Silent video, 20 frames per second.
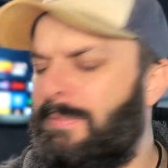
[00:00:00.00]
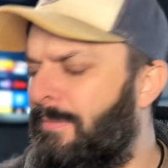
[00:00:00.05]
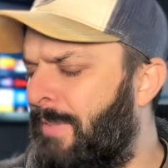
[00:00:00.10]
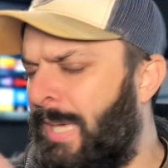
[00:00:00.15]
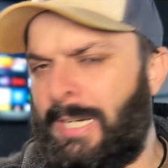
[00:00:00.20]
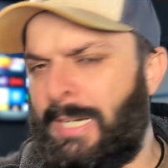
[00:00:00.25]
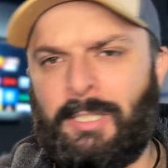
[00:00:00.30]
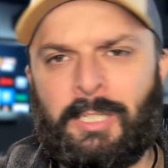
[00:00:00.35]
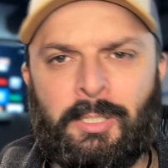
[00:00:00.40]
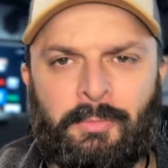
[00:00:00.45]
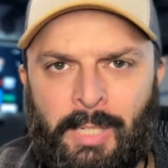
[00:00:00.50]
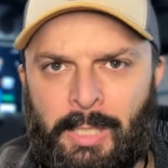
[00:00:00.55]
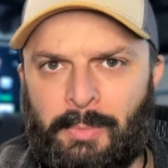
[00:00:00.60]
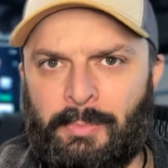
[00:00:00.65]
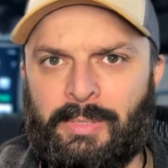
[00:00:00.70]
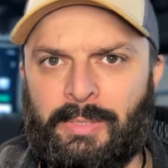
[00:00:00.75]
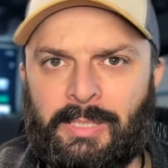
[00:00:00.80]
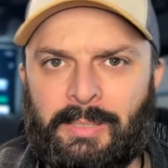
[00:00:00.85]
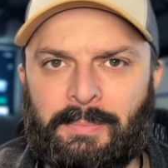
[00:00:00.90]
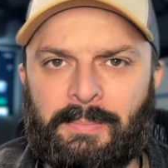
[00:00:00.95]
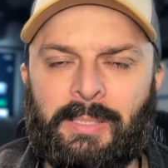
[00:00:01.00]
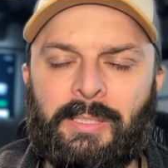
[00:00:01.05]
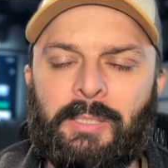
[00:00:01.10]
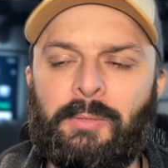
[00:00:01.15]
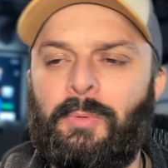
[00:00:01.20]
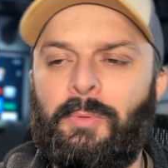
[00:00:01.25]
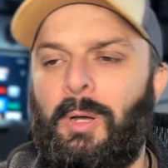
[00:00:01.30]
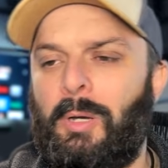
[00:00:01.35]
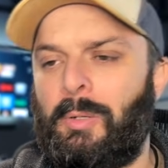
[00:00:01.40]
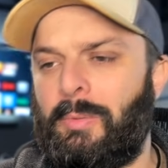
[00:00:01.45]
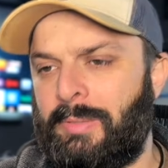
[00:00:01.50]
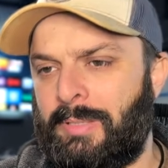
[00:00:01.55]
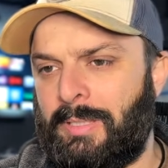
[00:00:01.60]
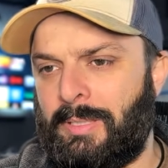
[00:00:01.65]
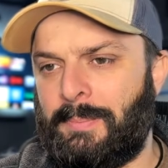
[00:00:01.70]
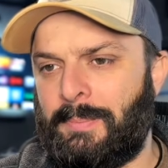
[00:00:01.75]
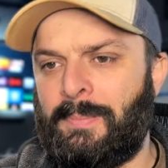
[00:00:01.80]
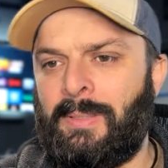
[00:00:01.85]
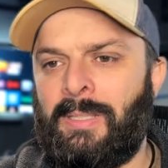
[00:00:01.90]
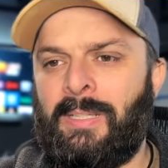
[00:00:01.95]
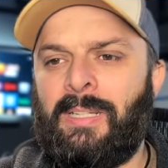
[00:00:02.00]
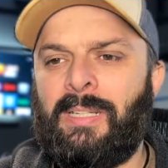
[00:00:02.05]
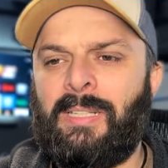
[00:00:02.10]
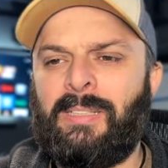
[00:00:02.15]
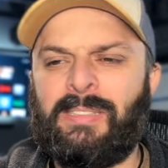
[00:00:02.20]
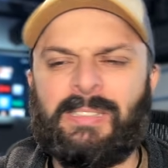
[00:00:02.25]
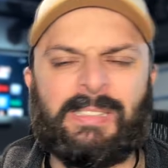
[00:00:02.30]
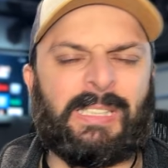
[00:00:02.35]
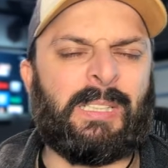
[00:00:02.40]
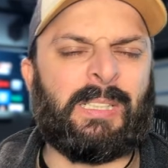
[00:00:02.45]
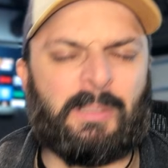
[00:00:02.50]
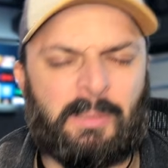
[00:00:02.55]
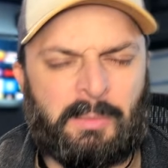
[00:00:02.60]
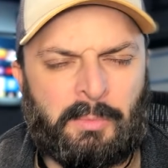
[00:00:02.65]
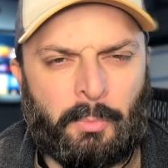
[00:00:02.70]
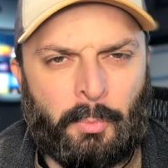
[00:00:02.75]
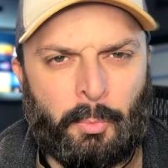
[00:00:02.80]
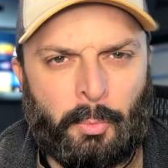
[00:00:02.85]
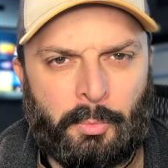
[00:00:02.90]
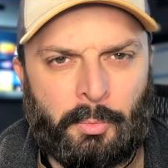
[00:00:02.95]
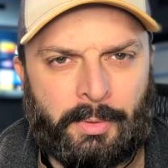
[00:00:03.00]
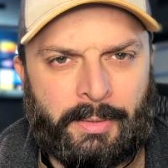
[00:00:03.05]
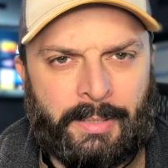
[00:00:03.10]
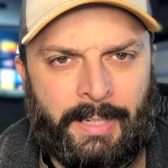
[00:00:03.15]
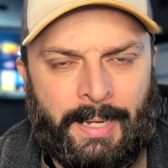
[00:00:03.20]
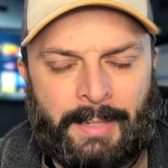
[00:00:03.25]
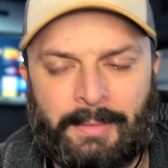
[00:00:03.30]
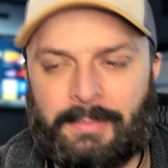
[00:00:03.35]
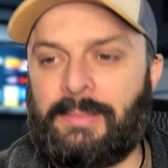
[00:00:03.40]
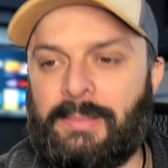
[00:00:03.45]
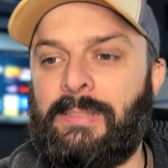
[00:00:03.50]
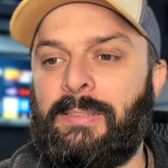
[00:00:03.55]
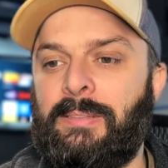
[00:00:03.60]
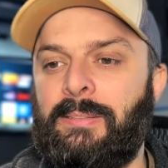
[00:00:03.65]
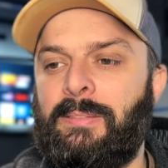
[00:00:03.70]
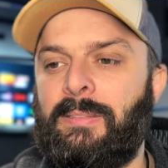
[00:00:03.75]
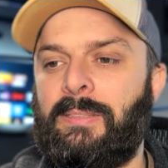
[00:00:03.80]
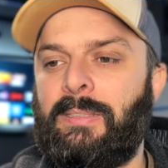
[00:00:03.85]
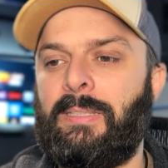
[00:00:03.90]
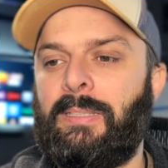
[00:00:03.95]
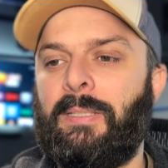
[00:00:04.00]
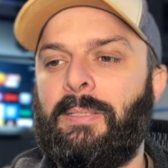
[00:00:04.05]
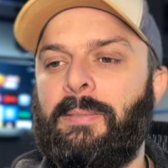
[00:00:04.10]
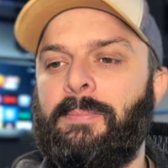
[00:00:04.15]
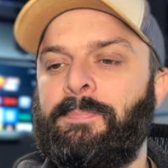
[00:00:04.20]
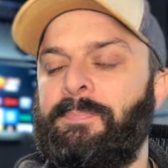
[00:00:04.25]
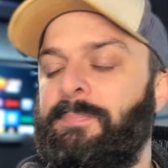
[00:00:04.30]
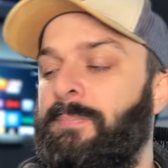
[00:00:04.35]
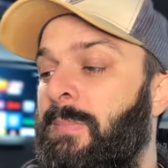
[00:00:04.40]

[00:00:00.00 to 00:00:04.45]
Had a good run with them, nothing wrong with them. Just get a little worn out, you know.